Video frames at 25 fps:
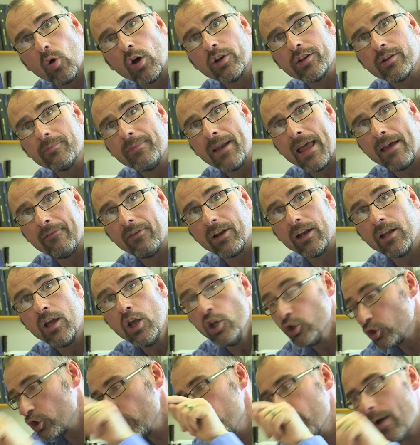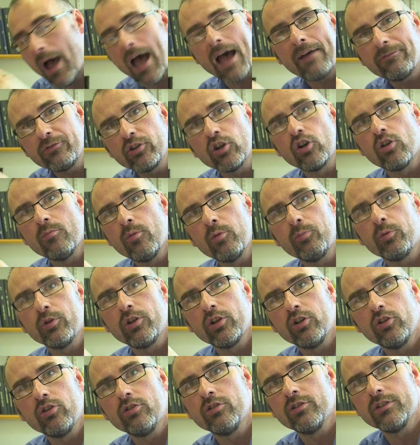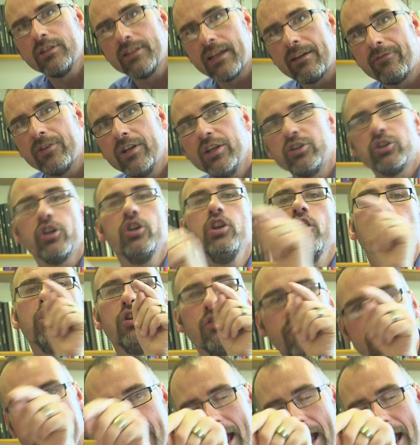quantum level. So you have to come up with another definition. Your